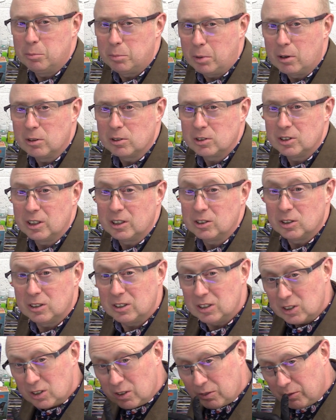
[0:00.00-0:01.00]
boxing, so
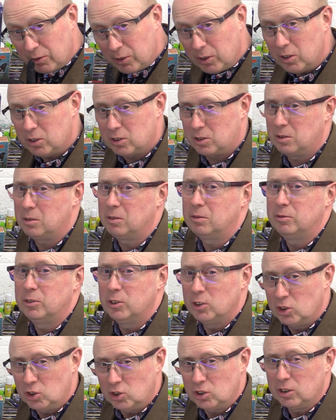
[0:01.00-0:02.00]
this is the first
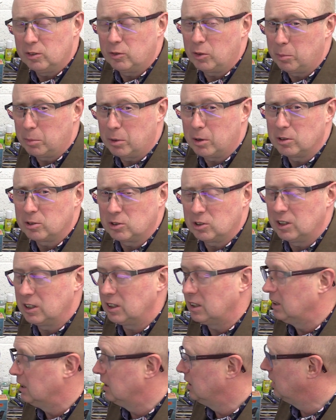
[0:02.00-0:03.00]
version of the
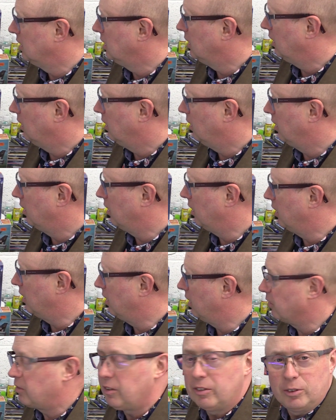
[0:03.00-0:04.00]
boxing
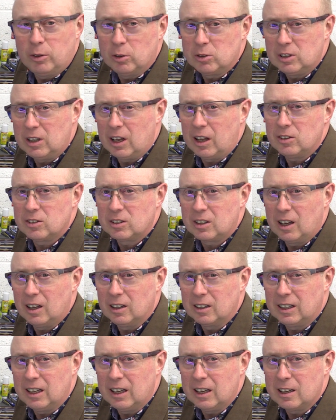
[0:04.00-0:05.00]
of the 48
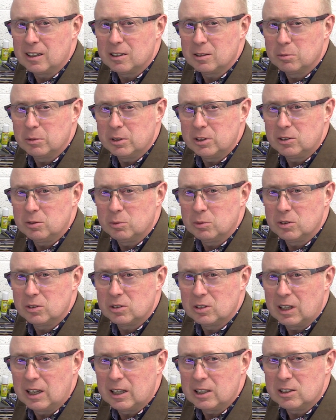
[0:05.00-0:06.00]
scale kit, which
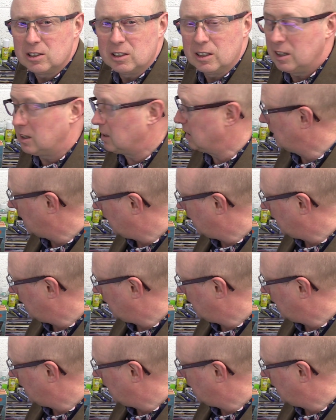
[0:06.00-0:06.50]
was actually an